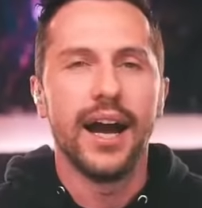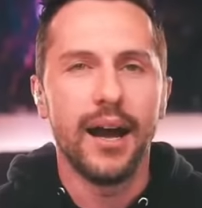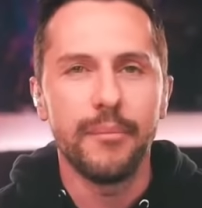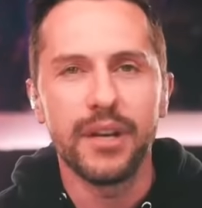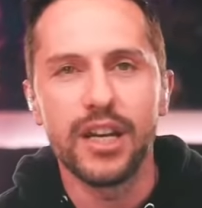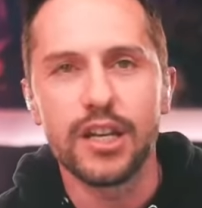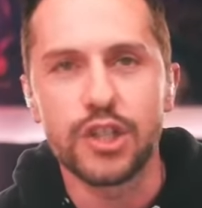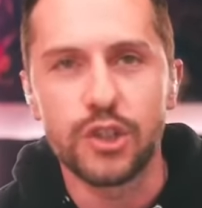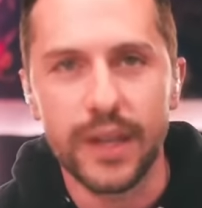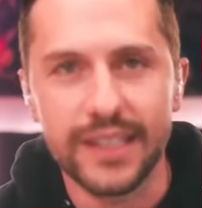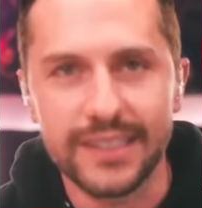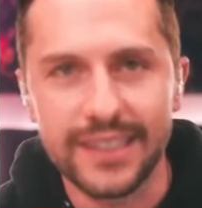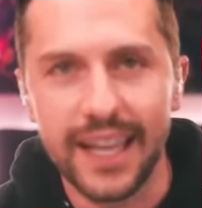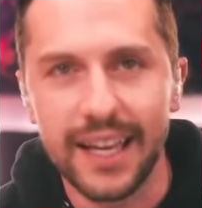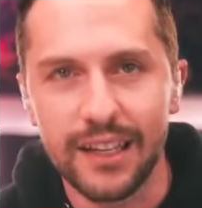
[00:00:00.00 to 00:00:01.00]
I'm going to
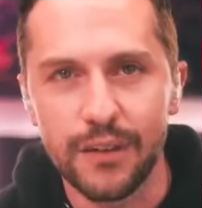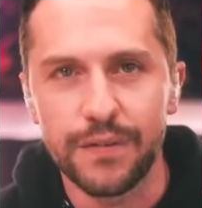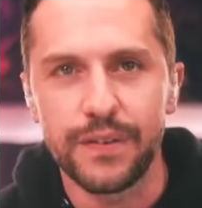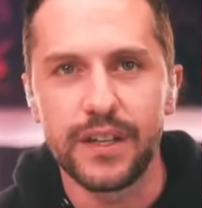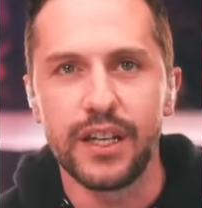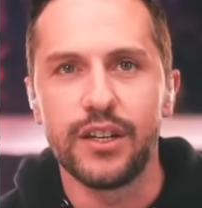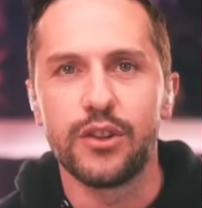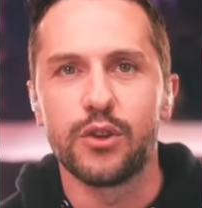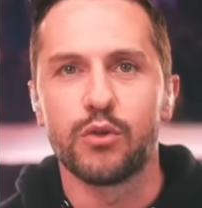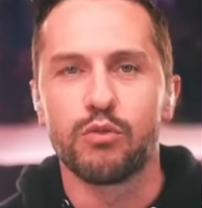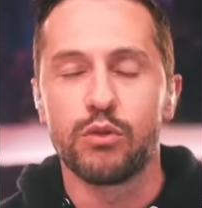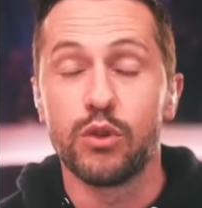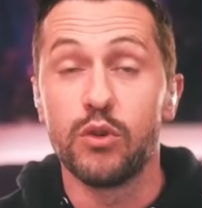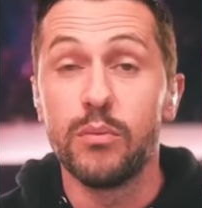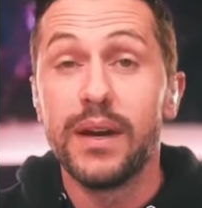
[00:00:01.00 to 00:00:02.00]
address the elephant in the
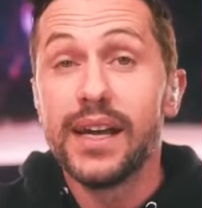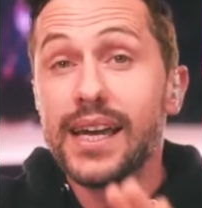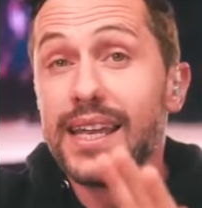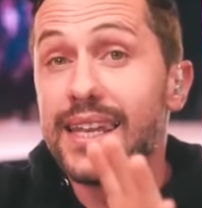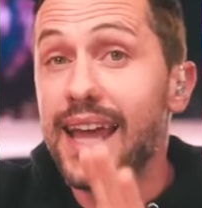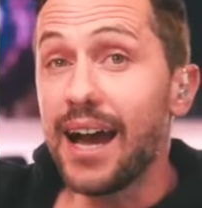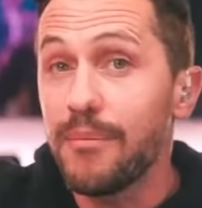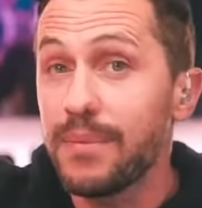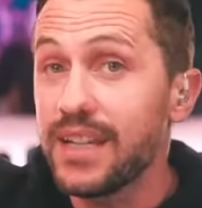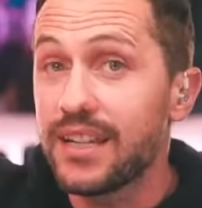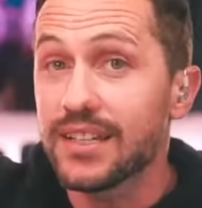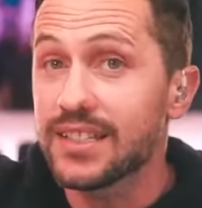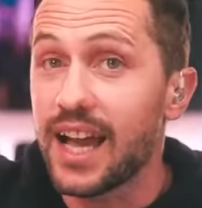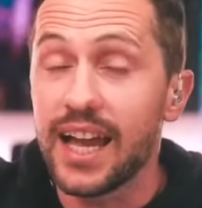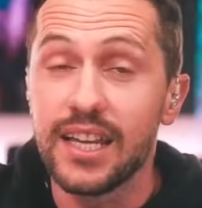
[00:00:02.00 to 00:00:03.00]
room, not
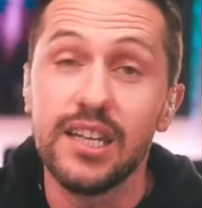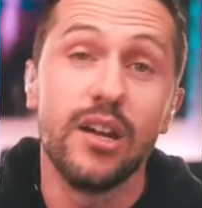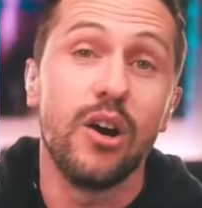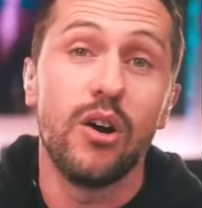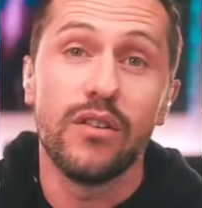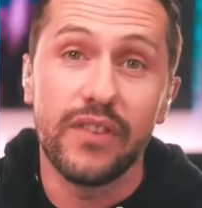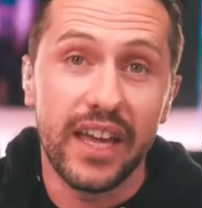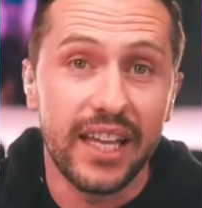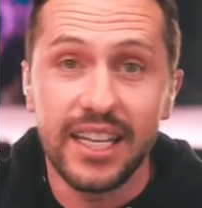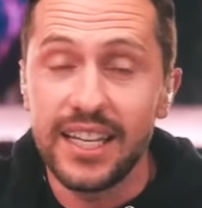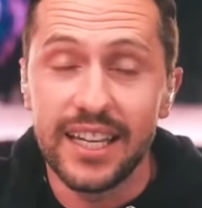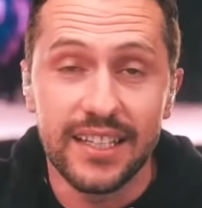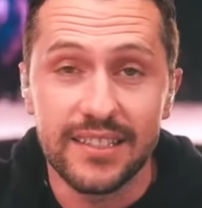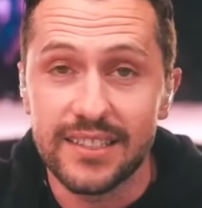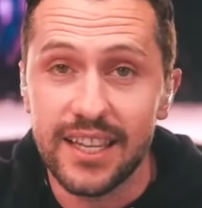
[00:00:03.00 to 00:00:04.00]
because I know of any
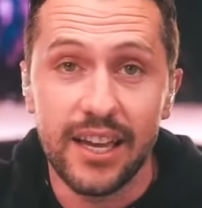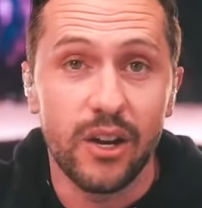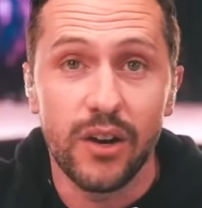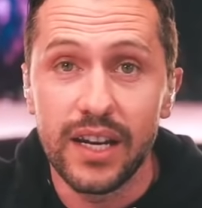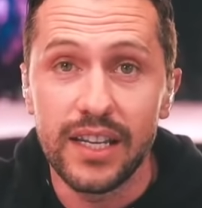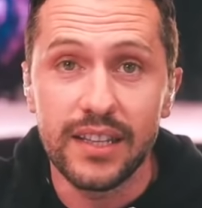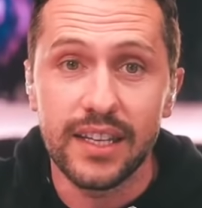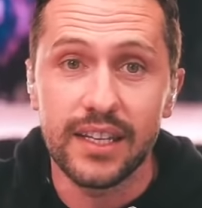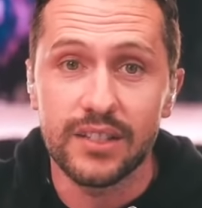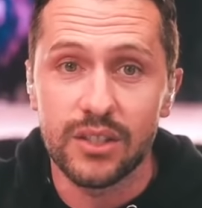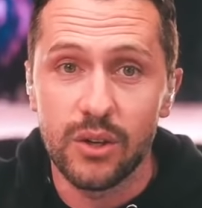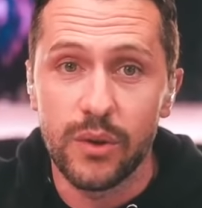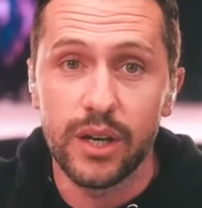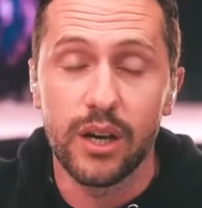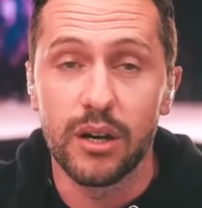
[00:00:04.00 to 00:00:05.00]
insight or anything that's
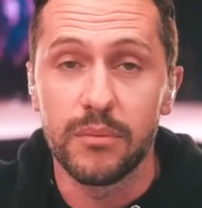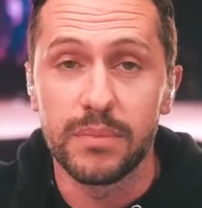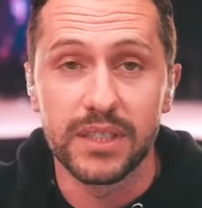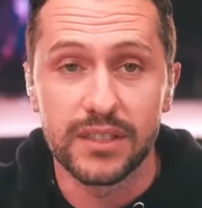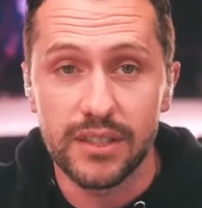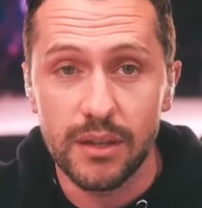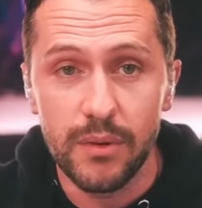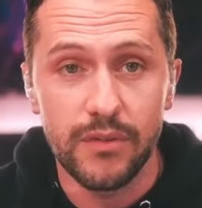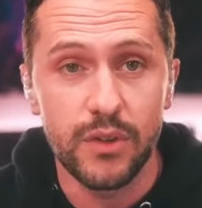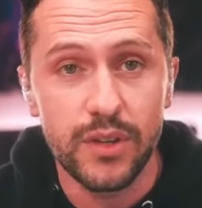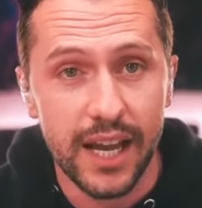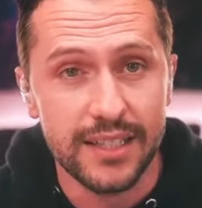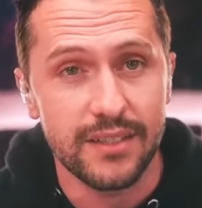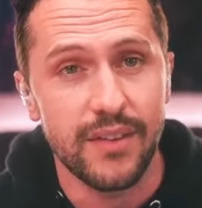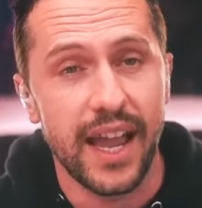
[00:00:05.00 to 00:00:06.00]
going on, but some of you
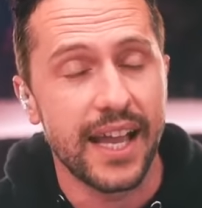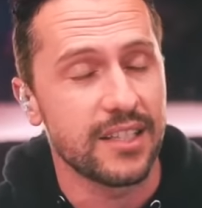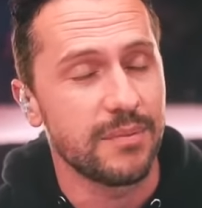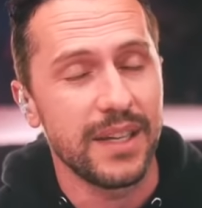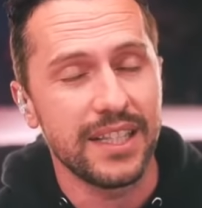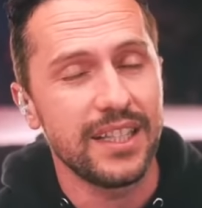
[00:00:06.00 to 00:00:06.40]
guys have asked me.